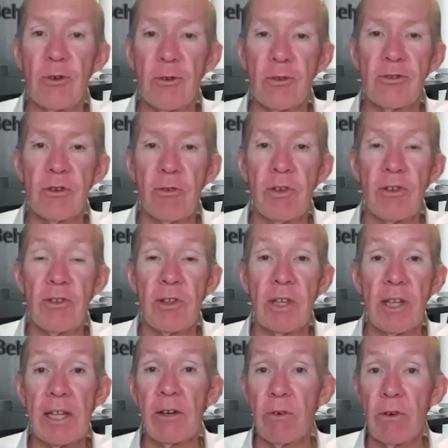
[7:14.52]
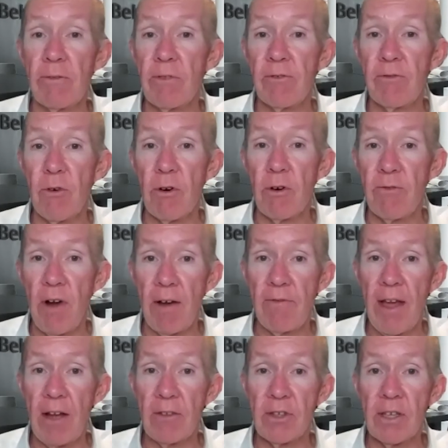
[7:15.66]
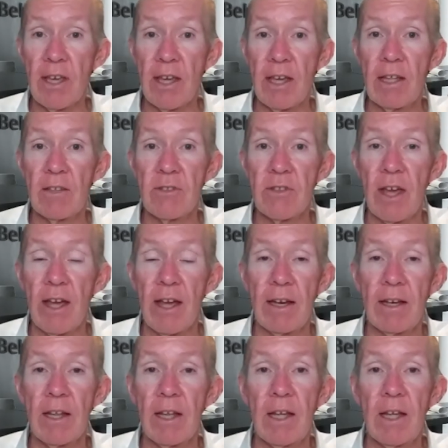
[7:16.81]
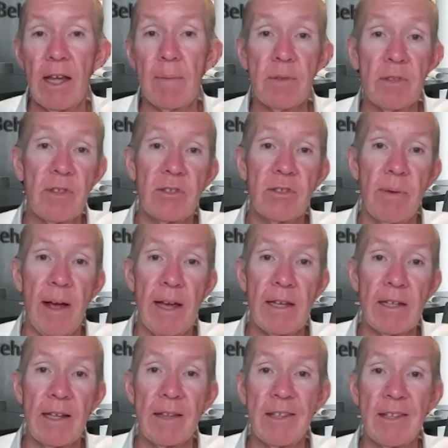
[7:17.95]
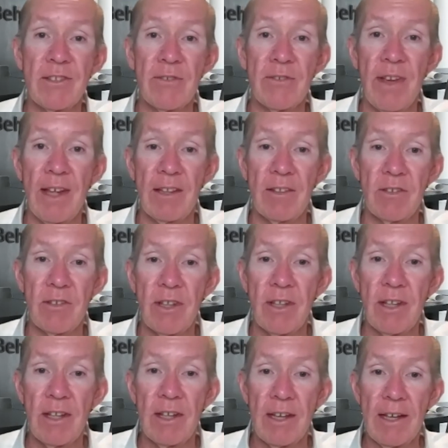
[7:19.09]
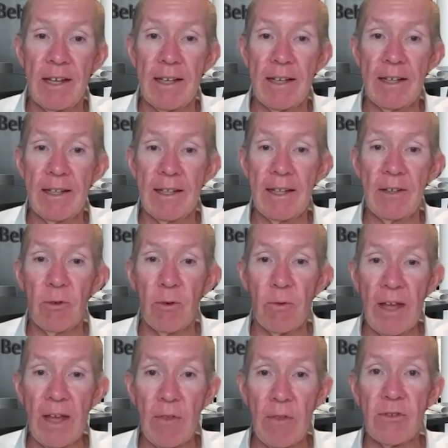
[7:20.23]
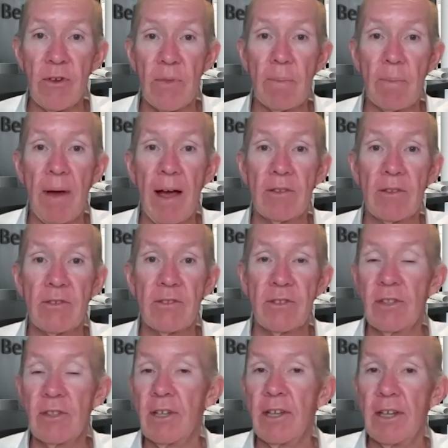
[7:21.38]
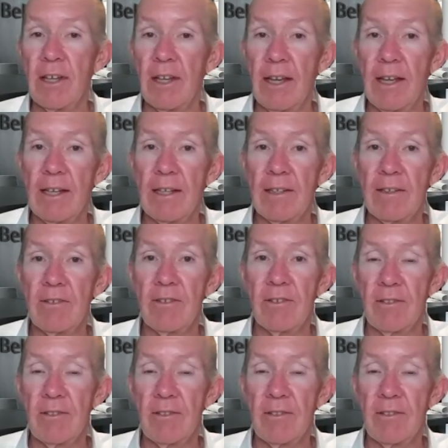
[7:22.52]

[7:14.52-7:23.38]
yourself as the leader of the 4,000 or 5,000 kids that had participated at this event, and all the others on the bus. And